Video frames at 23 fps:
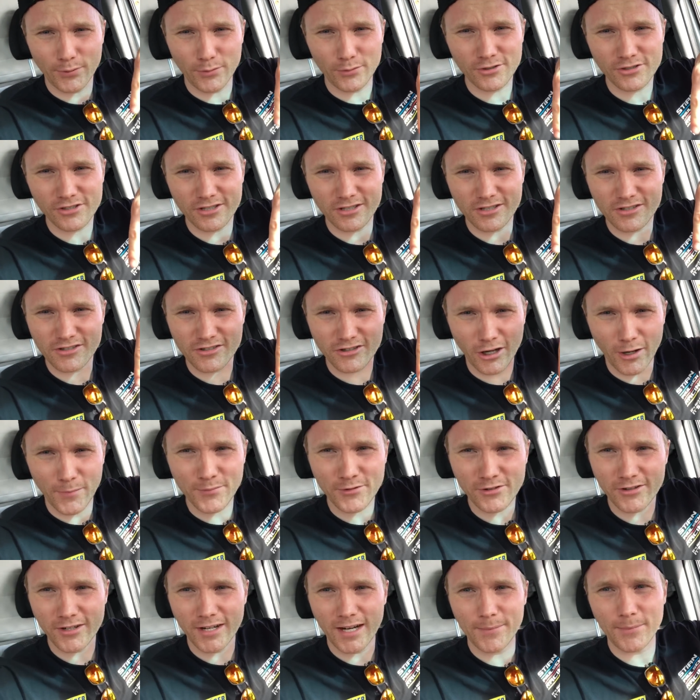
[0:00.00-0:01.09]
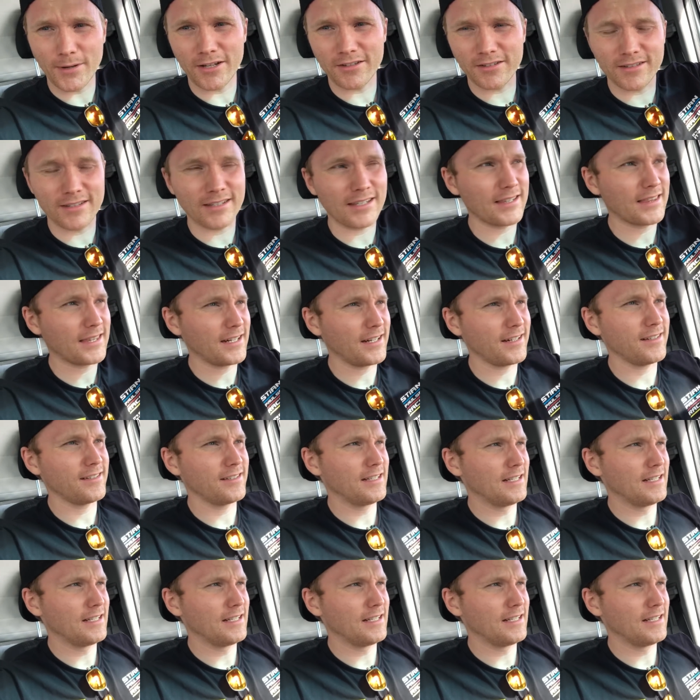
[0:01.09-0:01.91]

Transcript: Push the subscribe underneath there.